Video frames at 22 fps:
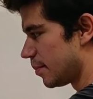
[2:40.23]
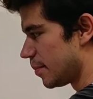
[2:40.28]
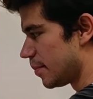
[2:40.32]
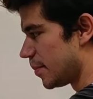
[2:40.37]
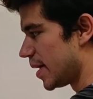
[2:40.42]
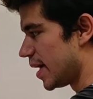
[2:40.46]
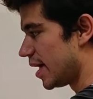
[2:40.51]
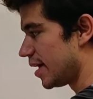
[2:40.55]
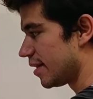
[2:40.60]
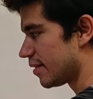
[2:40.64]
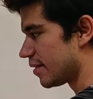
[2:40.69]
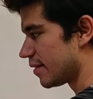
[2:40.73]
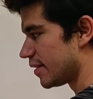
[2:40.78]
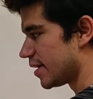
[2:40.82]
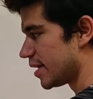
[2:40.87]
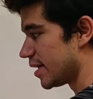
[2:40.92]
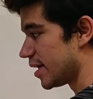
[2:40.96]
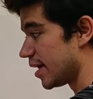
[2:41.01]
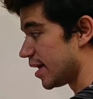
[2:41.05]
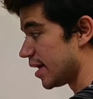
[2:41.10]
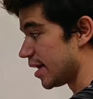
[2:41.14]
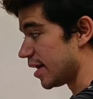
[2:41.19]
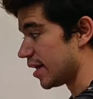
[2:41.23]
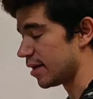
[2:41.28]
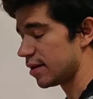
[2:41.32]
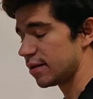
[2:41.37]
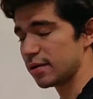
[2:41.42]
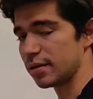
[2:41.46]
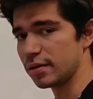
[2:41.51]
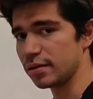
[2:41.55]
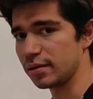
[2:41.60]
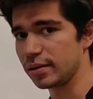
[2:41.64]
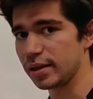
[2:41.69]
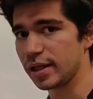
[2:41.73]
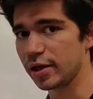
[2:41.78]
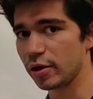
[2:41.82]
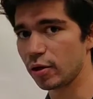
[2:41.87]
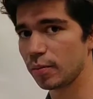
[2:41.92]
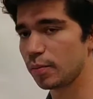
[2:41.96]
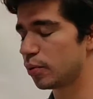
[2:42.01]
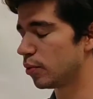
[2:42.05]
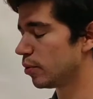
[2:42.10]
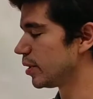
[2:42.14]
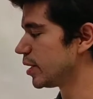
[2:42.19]
made the little
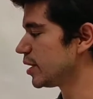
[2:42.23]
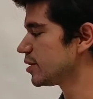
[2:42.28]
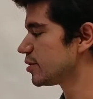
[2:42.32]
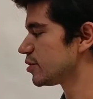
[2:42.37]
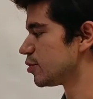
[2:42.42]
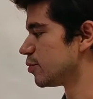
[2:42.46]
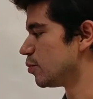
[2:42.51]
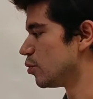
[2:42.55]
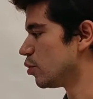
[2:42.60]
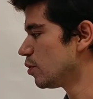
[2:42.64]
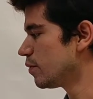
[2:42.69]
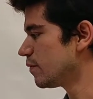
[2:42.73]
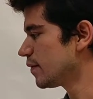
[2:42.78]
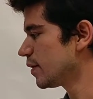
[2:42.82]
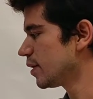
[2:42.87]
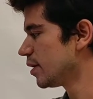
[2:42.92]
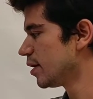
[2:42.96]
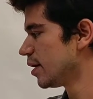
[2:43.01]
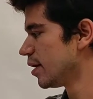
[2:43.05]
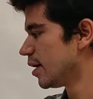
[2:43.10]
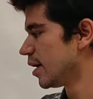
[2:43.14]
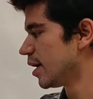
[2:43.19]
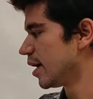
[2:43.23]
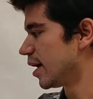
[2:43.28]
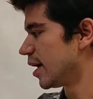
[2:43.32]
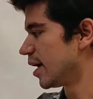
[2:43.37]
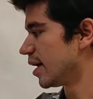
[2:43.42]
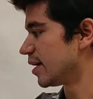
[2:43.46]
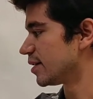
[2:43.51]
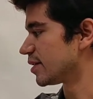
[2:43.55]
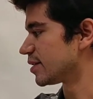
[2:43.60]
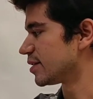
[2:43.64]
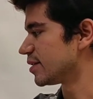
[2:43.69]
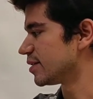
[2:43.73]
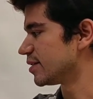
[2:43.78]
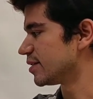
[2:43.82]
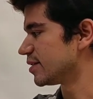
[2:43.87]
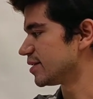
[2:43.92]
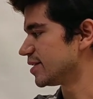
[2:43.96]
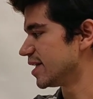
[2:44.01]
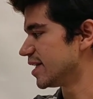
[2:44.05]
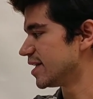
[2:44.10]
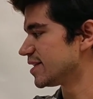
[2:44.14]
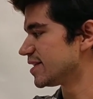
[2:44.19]
pulley to move, and
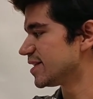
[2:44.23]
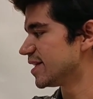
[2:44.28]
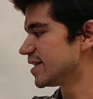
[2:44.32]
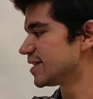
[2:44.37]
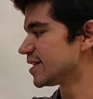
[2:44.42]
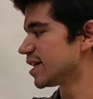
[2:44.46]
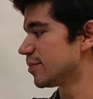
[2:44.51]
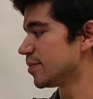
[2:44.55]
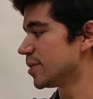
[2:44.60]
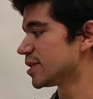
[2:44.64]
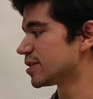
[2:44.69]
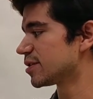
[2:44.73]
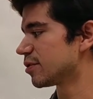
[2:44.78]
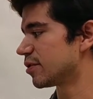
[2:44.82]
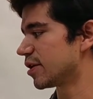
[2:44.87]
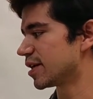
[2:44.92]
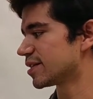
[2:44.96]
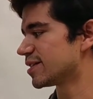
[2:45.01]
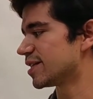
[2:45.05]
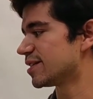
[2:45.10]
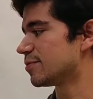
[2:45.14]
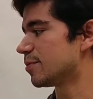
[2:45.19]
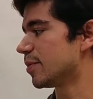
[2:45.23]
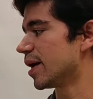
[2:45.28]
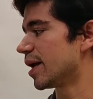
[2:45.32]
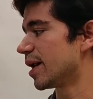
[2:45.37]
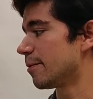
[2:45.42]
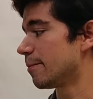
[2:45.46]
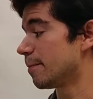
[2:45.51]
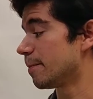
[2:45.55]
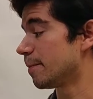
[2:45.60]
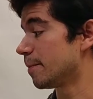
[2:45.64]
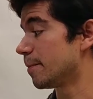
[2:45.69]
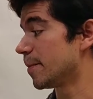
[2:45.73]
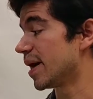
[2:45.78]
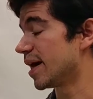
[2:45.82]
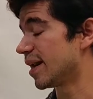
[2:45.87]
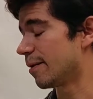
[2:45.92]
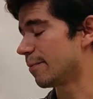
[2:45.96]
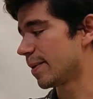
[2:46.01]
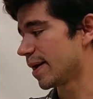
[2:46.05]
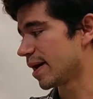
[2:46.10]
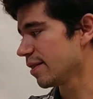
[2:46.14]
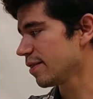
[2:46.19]
this system is connected by
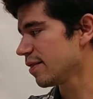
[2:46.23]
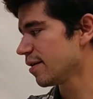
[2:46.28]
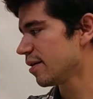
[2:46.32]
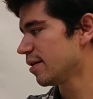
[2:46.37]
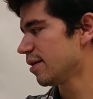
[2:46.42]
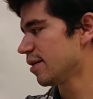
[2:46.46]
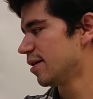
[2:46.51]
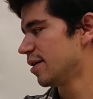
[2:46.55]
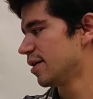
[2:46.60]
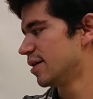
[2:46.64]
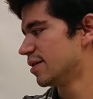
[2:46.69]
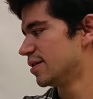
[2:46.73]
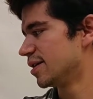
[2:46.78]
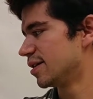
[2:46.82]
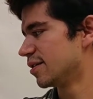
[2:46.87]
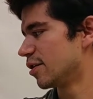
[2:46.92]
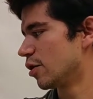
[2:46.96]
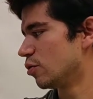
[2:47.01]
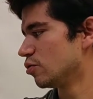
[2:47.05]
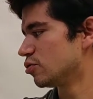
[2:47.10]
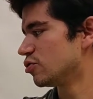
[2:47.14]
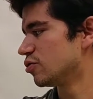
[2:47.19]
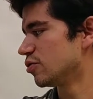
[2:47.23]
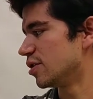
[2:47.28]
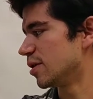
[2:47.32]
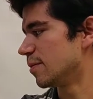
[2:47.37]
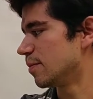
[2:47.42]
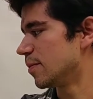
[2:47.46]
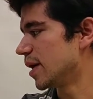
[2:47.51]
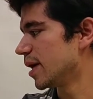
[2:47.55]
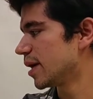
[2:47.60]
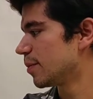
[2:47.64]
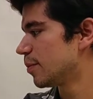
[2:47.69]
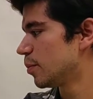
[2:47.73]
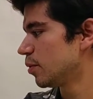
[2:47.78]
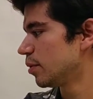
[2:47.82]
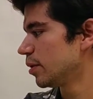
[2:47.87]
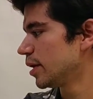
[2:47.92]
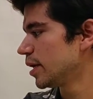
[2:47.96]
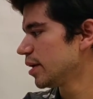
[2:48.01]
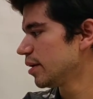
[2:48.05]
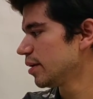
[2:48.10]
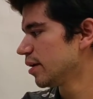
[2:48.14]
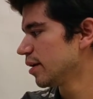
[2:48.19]
a band that goes to the big
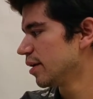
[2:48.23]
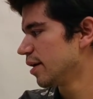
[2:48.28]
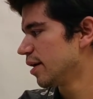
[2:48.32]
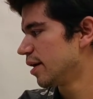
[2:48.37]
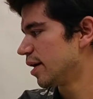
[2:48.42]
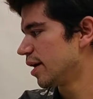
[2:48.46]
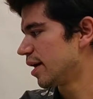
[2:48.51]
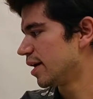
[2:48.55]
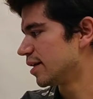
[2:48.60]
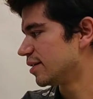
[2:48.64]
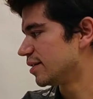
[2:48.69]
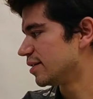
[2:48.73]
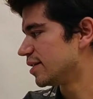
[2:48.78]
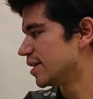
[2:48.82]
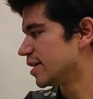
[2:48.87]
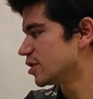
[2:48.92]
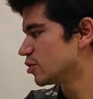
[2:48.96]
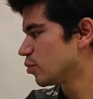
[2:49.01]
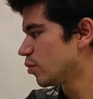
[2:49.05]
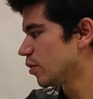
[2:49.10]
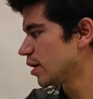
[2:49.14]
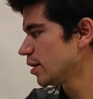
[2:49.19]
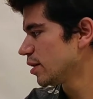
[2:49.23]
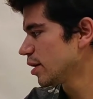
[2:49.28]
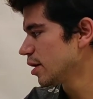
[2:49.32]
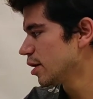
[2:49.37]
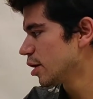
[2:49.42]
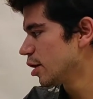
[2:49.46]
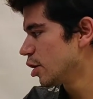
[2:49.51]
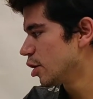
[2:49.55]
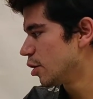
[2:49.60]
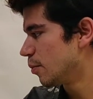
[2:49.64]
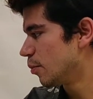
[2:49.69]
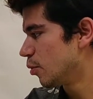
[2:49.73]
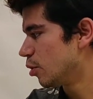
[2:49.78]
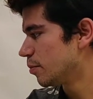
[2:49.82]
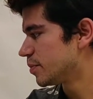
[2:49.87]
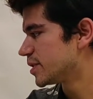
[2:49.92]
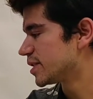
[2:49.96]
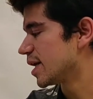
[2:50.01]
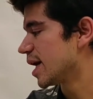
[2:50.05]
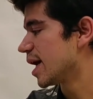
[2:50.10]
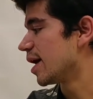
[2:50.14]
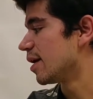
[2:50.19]
pulley, and this one
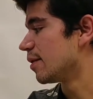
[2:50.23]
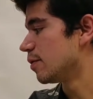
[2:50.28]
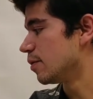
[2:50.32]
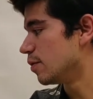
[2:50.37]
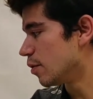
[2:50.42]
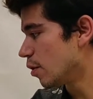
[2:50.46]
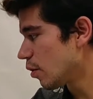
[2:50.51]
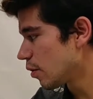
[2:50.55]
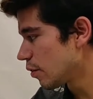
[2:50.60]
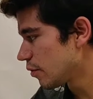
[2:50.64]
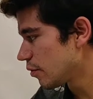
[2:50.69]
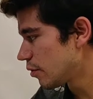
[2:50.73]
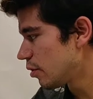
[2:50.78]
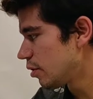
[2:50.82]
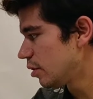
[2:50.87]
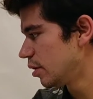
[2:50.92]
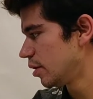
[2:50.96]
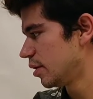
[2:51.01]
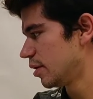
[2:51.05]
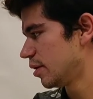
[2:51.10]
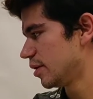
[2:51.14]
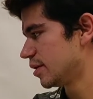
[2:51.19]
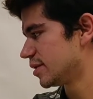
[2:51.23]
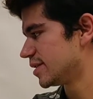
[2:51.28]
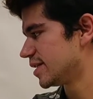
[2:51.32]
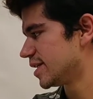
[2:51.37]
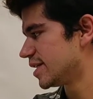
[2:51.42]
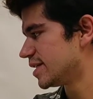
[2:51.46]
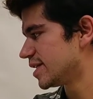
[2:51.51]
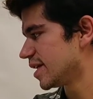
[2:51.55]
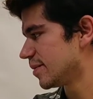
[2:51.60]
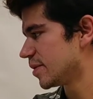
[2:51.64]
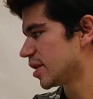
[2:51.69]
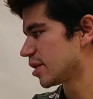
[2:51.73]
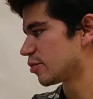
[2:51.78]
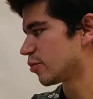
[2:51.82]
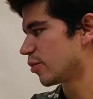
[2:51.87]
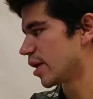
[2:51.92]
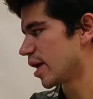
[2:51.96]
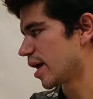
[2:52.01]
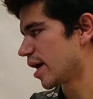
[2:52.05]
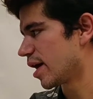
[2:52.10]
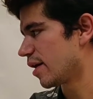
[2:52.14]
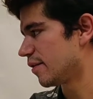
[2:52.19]
moves another system that
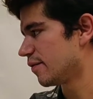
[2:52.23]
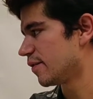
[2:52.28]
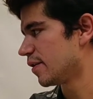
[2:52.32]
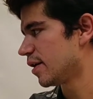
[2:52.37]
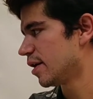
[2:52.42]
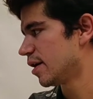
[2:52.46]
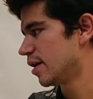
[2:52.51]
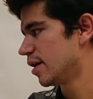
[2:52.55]
we have